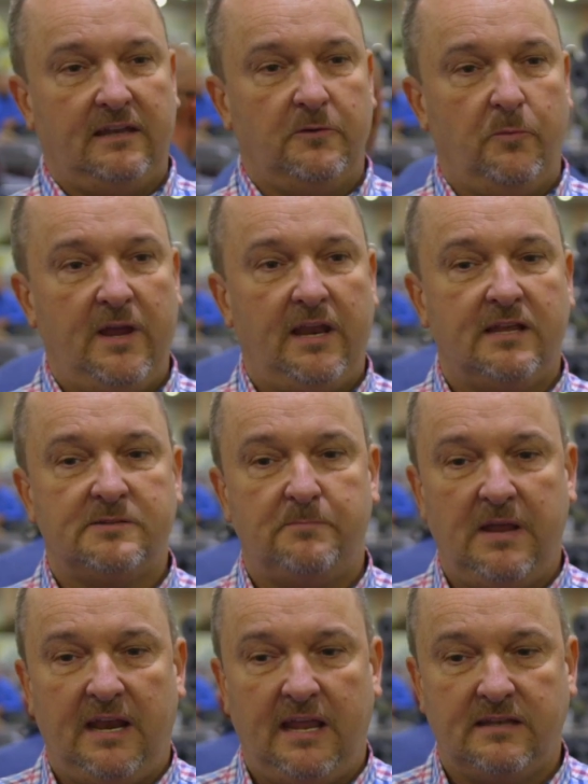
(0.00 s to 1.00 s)
it. DeWitt has
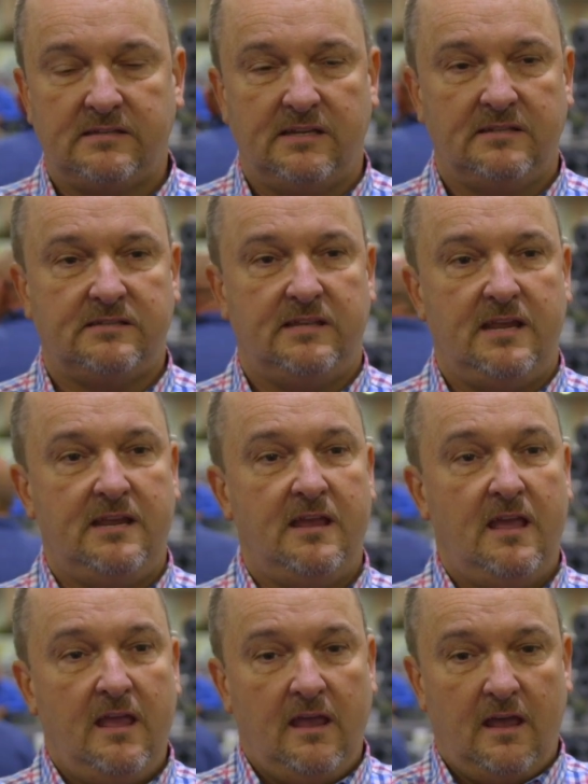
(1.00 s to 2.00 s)
been in since the
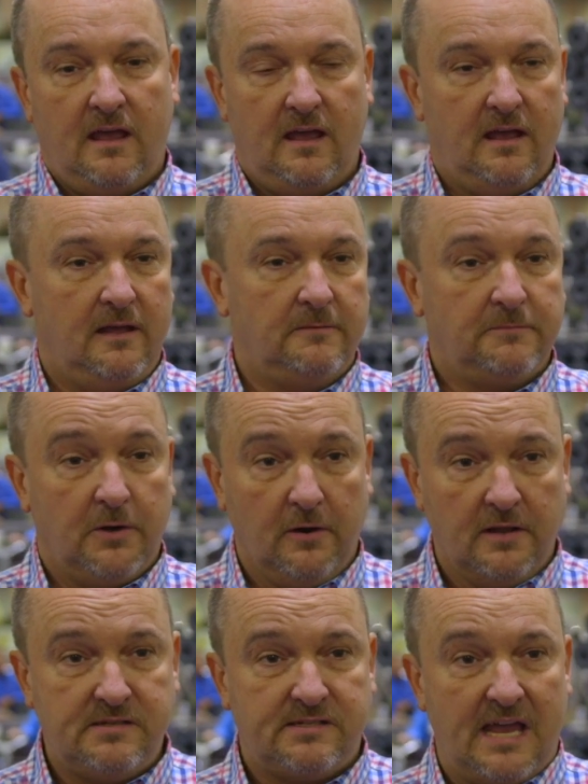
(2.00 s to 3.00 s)

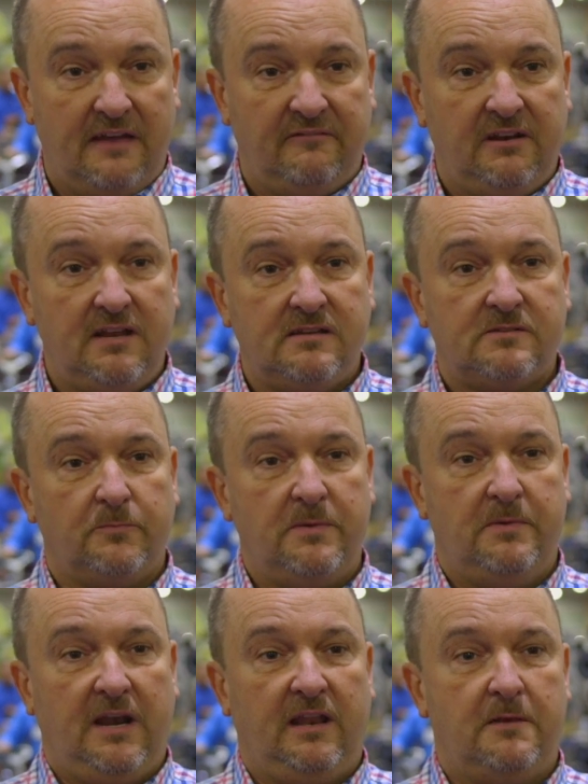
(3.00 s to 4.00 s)
early 70s. We've
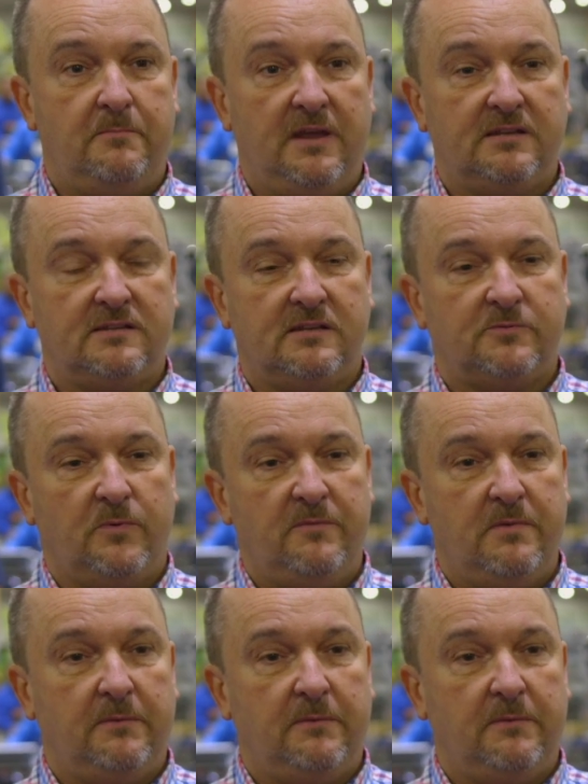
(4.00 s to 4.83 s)
been in the business. We've